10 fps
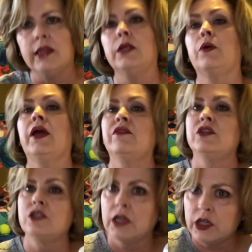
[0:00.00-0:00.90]
And then I would have a
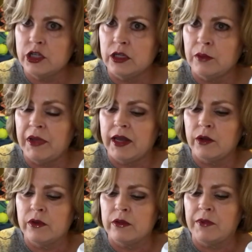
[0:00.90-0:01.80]
discussion about
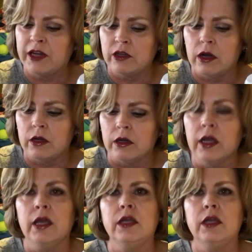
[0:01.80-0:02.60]
it with my daughter.